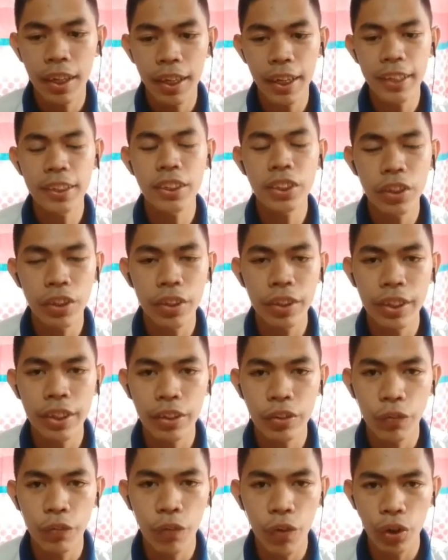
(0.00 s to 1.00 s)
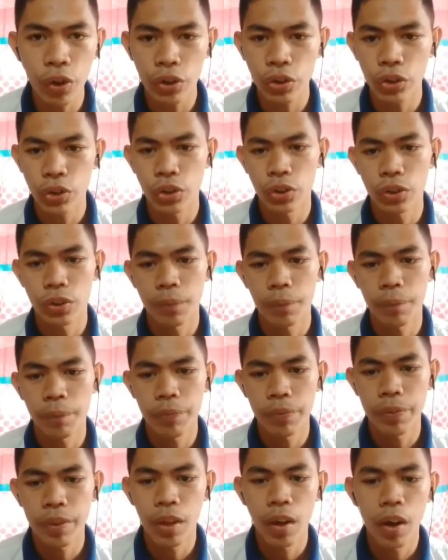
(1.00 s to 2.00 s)
entered into force
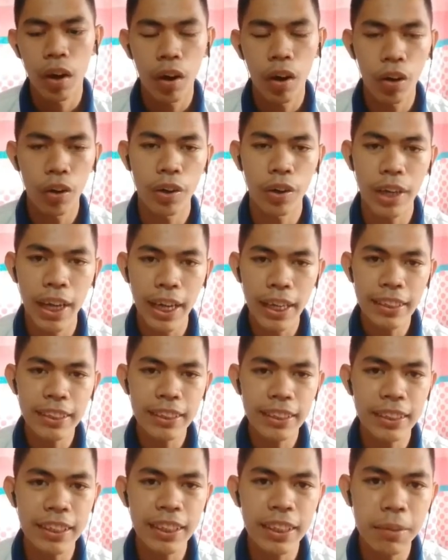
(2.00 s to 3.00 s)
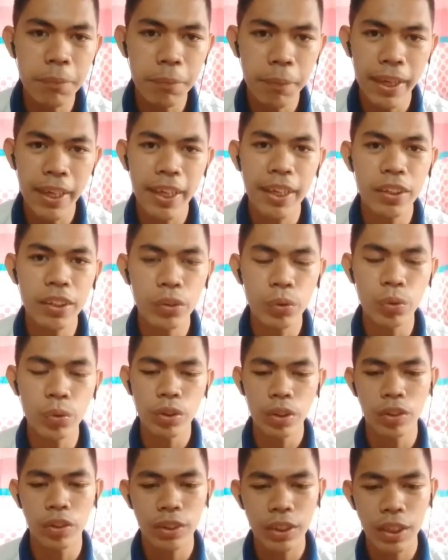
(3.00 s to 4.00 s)
on 19 May
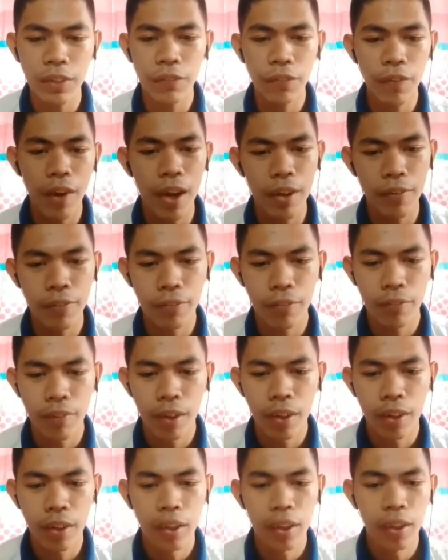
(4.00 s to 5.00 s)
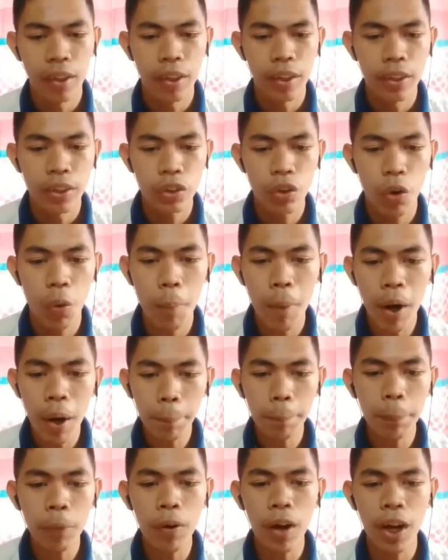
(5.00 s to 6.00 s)
2005. So
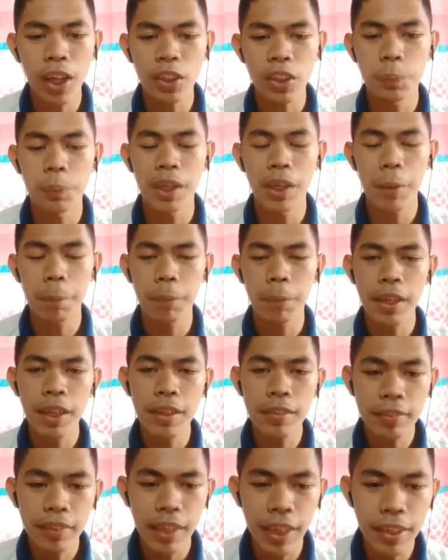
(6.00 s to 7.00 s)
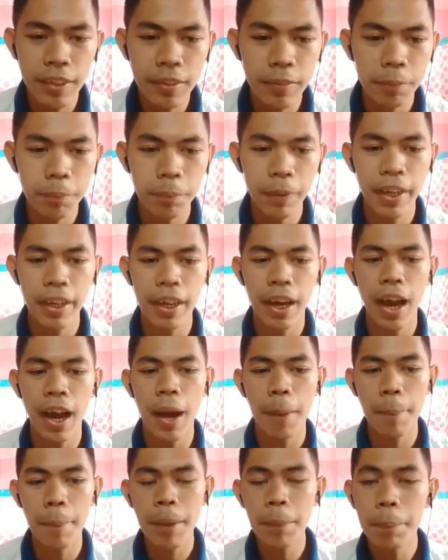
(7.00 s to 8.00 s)
MARPO has been updated by
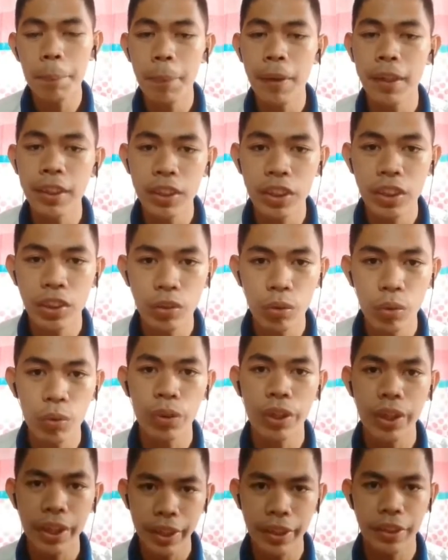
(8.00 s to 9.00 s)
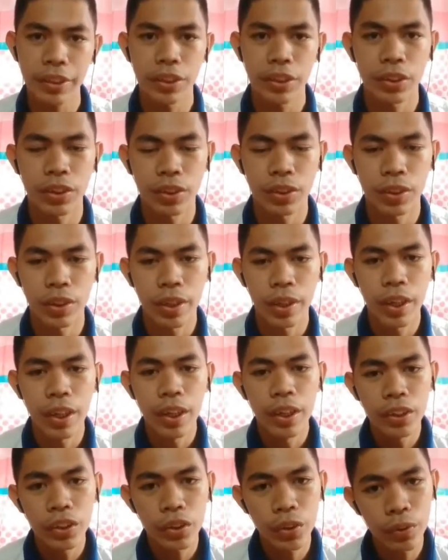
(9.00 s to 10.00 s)
amendments through years.
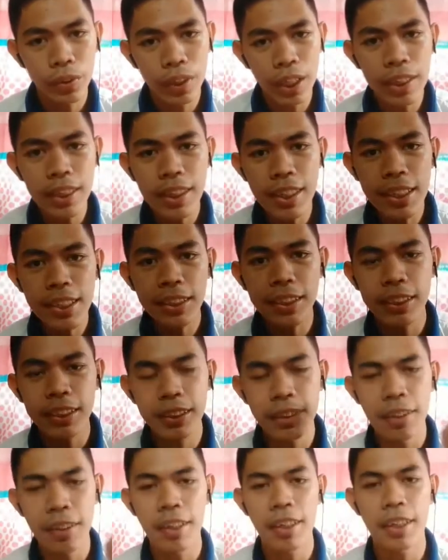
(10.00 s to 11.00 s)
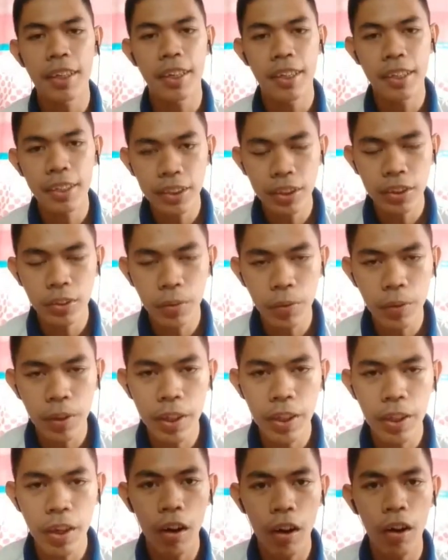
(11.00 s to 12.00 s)
So that is the
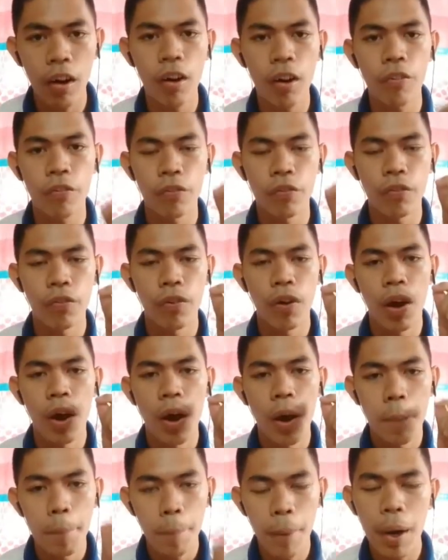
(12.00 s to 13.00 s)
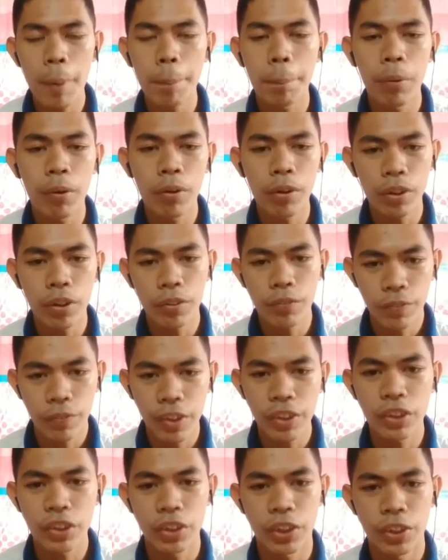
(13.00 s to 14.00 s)
history of MARPO
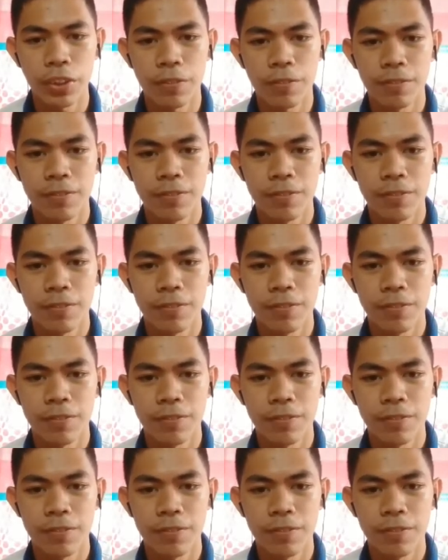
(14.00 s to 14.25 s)
Convention.